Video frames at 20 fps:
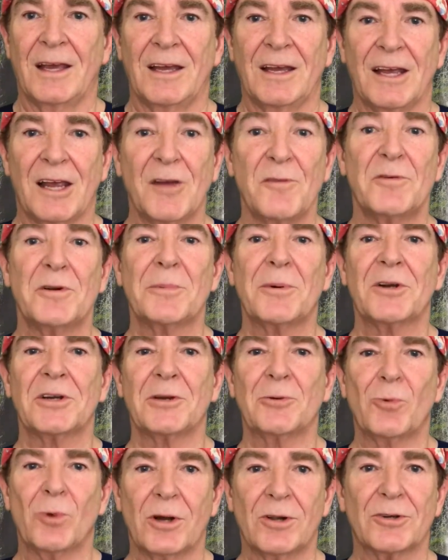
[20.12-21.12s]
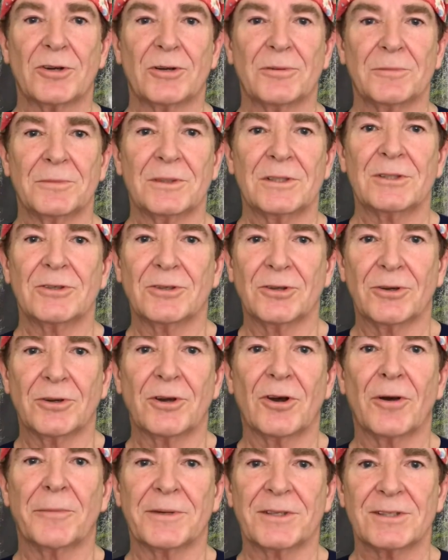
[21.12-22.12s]
Everybody, welcome to
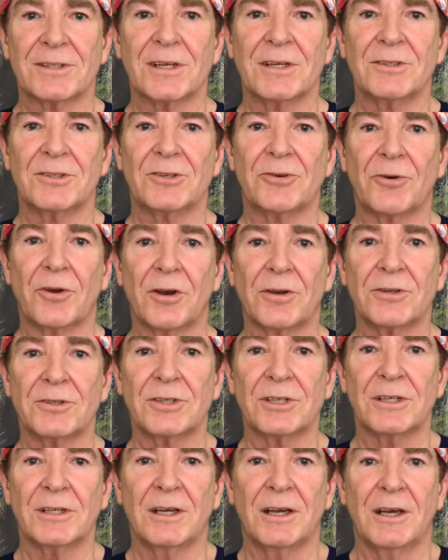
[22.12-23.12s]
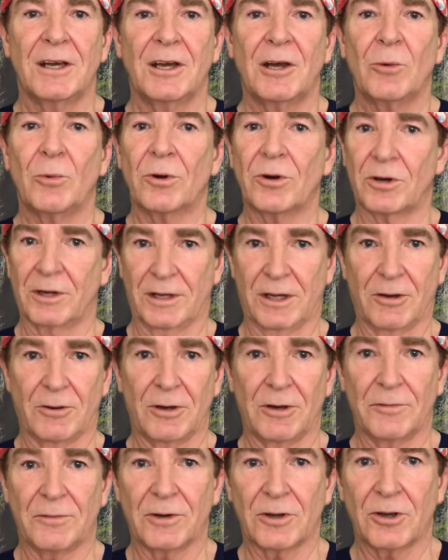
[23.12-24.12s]
Commonsense Urology, where I go
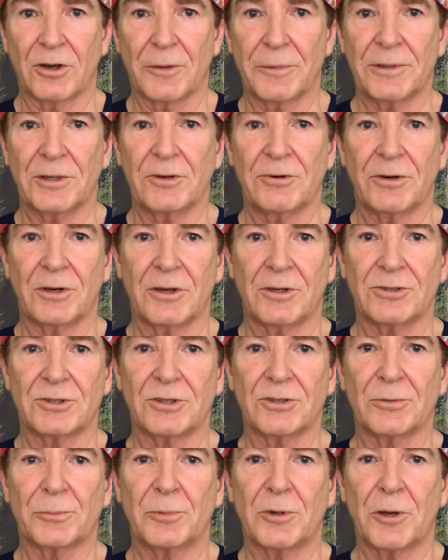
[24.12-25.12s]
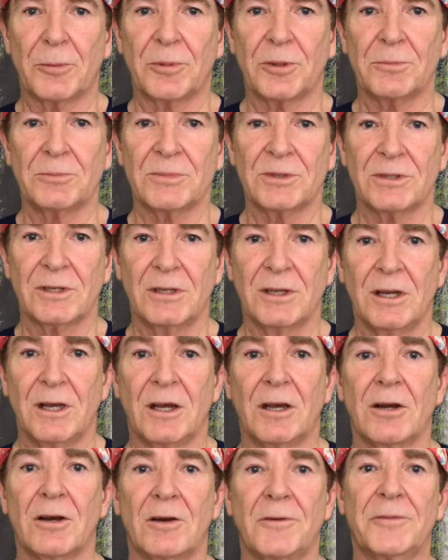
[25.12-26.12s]
over common urological problems
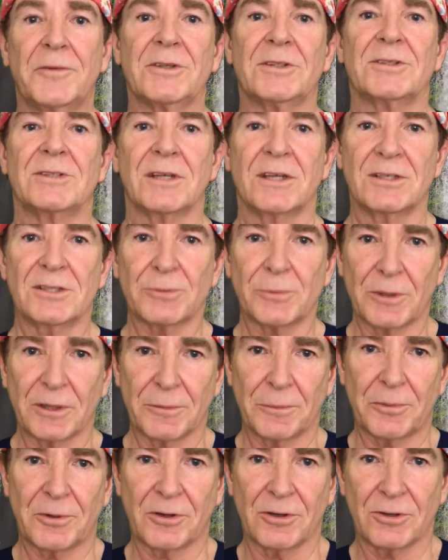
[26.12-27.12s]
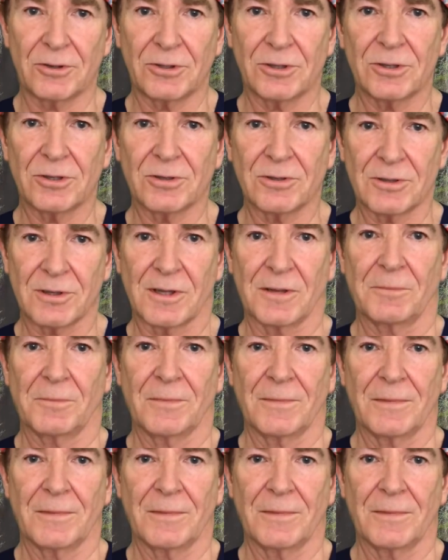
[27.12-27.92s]
and offer a sensible approach to them.